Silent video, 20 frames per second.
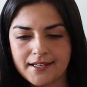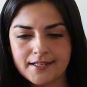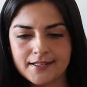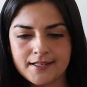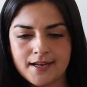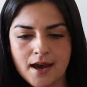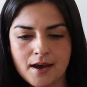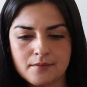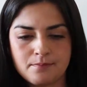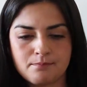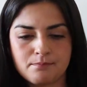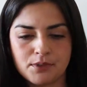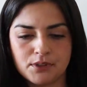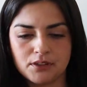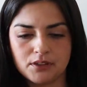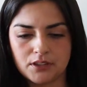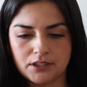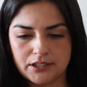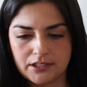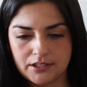cannot
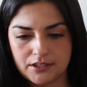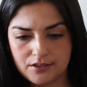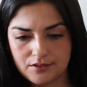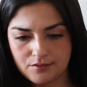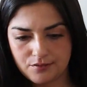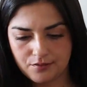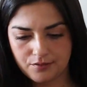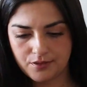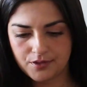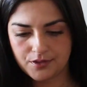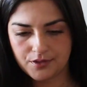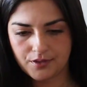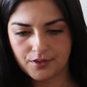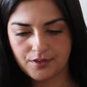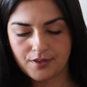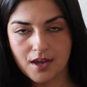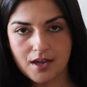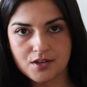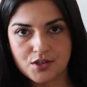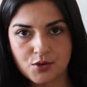believe
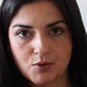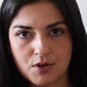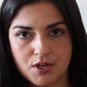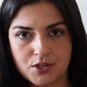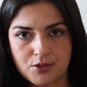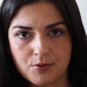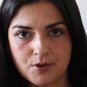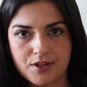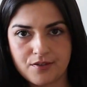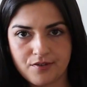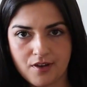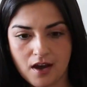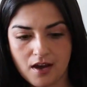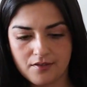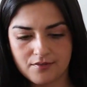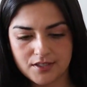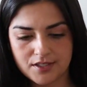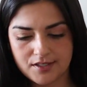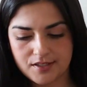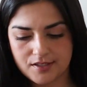that
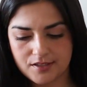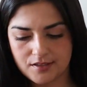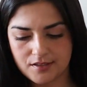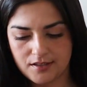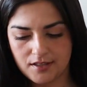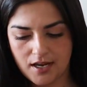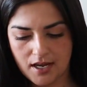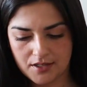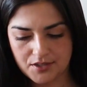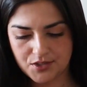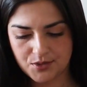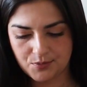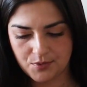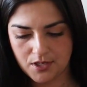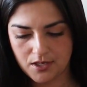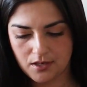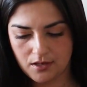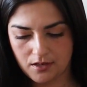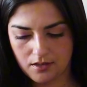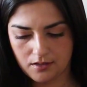2025 is next
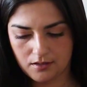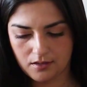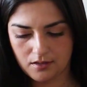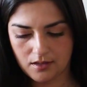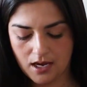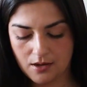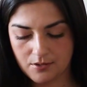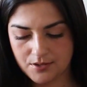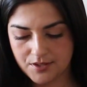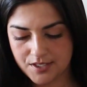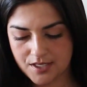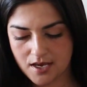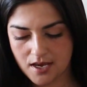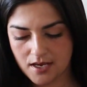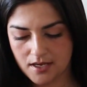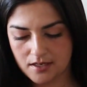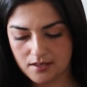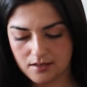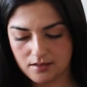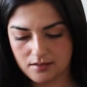week. How is
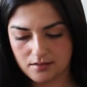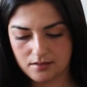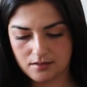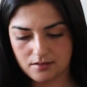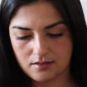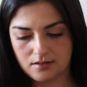that?